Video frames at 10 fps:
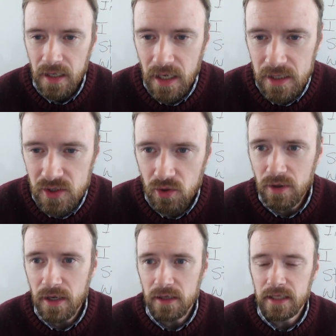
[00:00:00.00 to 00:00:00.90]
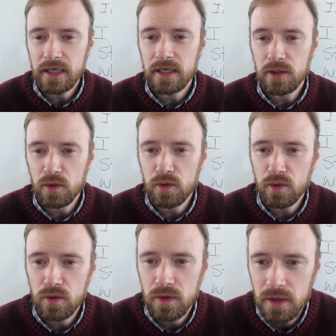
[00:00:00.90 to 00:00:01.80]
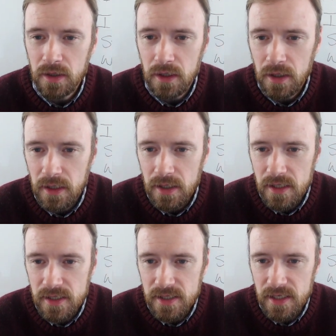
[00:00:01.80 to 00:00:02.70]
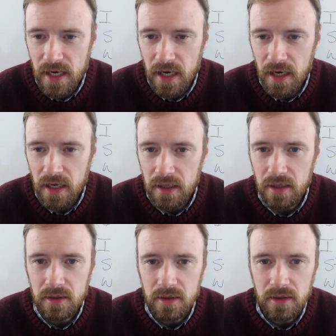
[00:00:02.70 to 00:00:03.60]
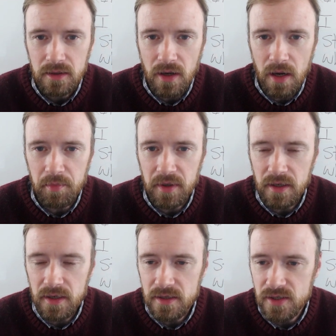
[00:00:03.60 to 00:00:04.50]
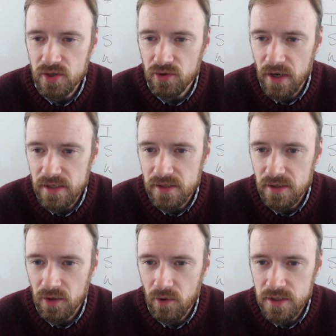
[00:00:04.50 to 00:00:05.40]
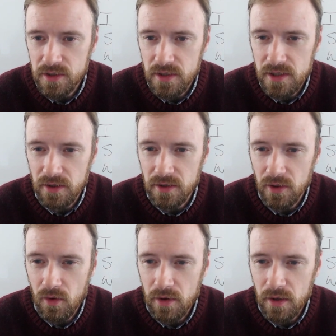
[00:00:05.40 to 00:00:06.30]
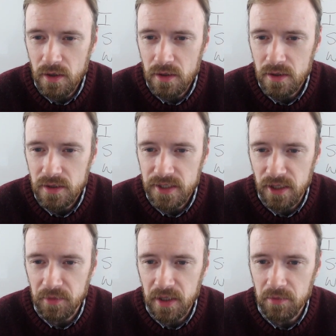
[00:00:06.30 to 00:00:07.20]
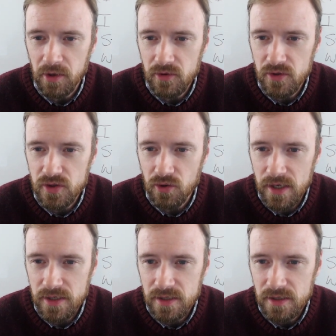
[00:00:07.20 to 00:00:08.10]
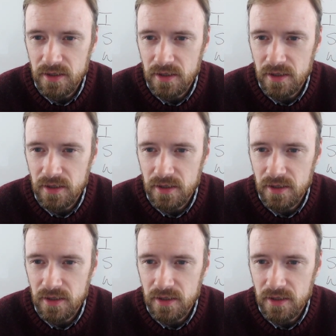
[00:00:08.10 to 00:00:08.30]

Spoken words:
Hastok Ali, hello. Ziad. Topic is stress. The questions are in the corner. Tell me about your stress.